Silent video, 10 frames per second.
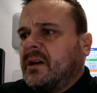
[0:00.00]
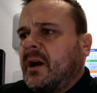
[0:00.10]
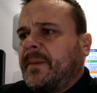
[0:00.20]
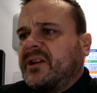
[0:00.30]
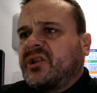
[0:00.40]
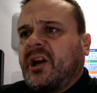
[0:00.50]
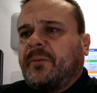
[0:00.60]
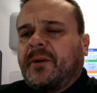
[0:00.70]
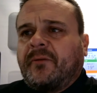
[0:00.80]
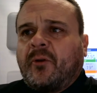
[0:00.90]
I'm actually
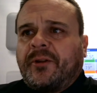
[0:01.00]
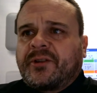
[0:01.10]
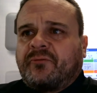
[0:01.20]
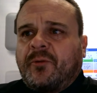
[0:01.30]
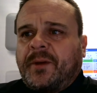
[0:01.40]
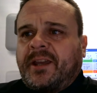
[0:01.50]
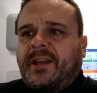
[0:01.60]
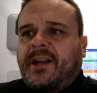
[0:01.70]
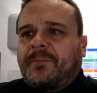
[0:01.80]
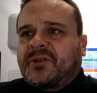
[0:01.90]
hoping I've got this room
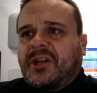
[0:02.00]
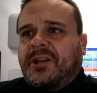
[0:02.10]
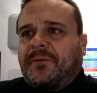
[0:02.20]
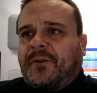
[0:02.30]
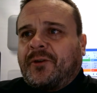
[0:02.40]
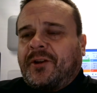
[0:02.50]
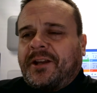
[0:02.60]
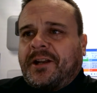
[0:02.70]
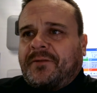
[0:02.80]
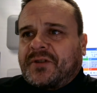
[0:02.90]
heated up significantly
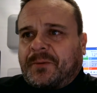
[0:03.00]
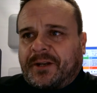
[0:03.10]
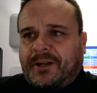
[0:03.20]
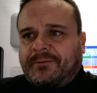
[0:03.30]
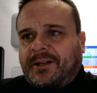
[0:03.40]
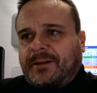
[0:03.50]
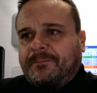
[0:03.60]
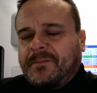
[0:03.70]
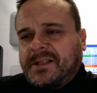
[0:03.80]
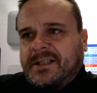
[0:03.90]
enough so I don't,
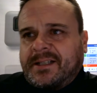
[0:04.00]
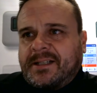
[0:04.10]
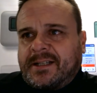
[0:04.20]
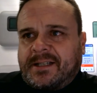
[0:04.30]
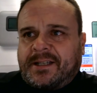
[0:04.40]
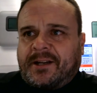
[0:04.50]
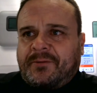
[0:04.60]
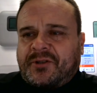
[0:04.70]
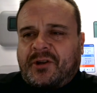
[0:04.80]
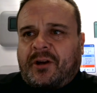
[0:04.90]
um, you know,
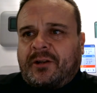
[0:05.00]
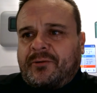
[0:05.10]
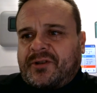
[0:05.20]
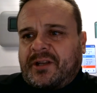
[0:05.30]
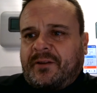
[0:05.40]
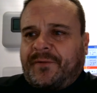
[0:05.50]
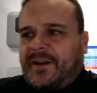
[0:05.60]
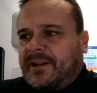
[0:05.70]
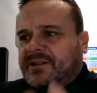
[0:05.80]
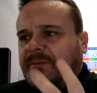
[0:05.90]
start losing the
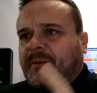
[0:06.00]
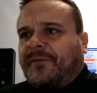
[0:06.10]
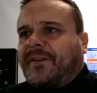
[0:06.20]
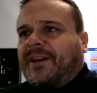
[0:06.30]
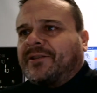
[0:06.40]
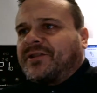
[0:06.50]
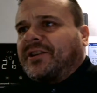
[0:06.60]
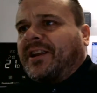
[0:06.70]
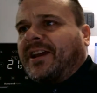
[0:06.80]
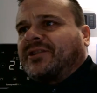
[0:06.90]
feelings in my fingers in
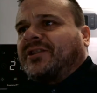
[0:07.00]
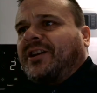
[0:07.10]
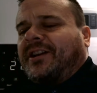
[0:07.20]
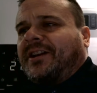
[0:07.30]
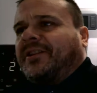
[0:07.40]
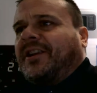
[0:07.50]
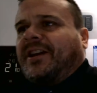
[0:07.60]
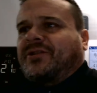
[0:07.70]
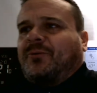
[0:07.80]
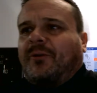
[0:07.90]
the next uh, in the
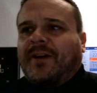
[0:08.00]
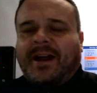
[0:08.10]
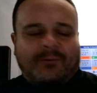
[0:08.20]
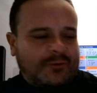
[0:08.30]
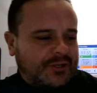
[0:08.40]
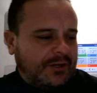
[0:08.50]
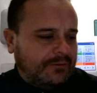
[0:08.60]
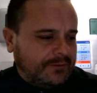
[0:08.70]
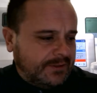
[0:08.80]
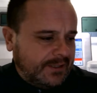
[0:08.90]
next sort of hour or
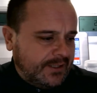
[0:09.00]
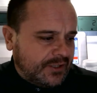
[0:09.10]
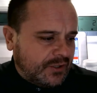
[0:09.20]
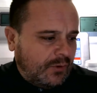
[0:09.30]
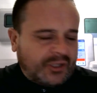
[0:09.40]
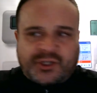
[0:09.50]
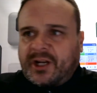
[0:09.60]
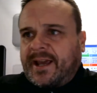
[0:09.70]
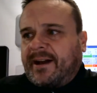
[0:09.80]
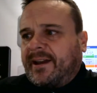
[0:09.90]
so. It's quite
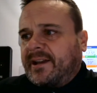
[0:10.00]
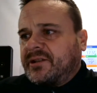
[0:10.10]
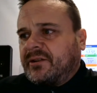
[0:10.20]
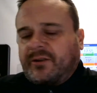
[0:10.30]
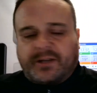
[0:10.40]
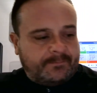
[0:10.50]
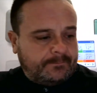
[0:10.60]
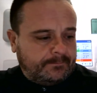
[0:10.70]
chilly out here tonight.